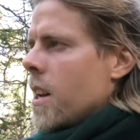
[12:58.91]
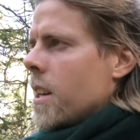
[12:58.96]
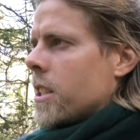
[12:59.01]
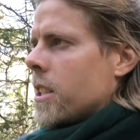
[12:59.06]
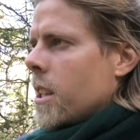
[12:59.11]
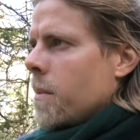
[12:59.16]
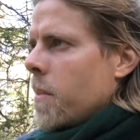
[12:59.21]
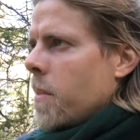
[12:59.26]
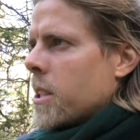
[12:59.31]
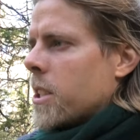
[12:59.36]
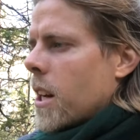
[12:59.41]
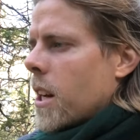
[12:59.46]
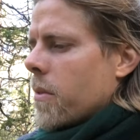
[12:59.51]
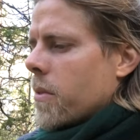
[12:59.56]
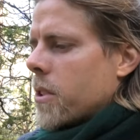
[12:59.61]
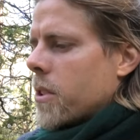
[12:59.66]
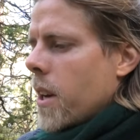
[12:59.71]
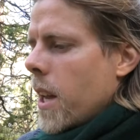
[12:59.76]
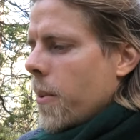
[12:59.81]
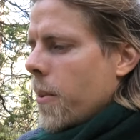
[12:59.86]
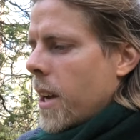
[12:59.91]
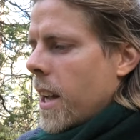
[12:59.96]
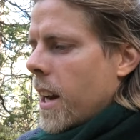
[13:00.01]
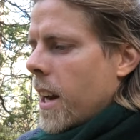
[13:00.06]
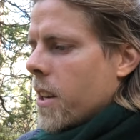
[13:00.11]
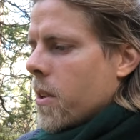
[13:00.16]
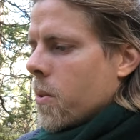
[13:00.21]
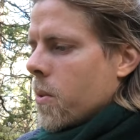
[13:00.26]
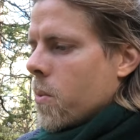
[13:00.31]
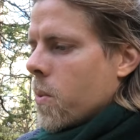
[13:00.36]
Simple stuff. So anyway,
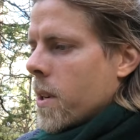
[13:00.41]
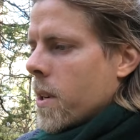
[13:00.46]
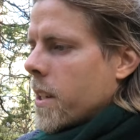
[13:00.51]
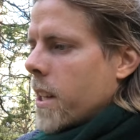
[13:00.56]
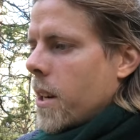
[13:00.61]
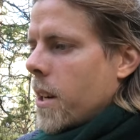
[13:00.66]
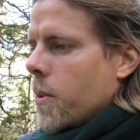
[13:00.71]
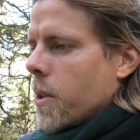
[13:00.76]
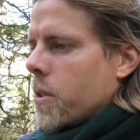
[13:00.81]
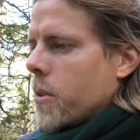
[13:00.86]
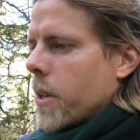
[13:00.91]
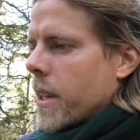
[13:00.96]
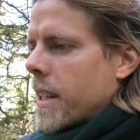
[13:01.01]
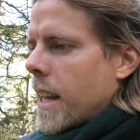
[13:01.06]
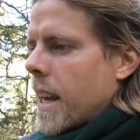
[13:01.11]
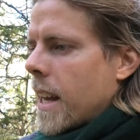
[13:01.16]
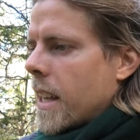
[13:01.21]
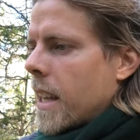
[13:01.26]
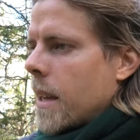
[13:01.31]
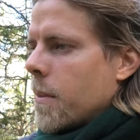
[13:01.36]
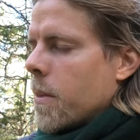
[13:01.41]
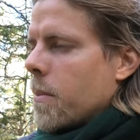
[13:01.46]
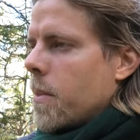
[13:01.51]
I don't want anyone to attack him